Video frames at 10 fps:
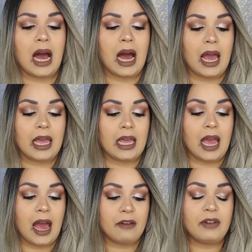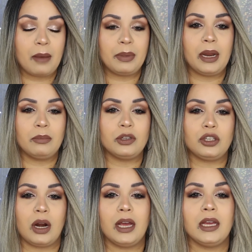I have not been able to
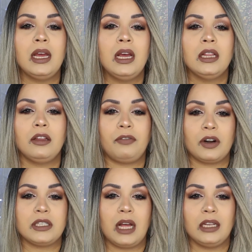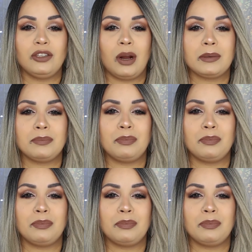try the Farsali drops,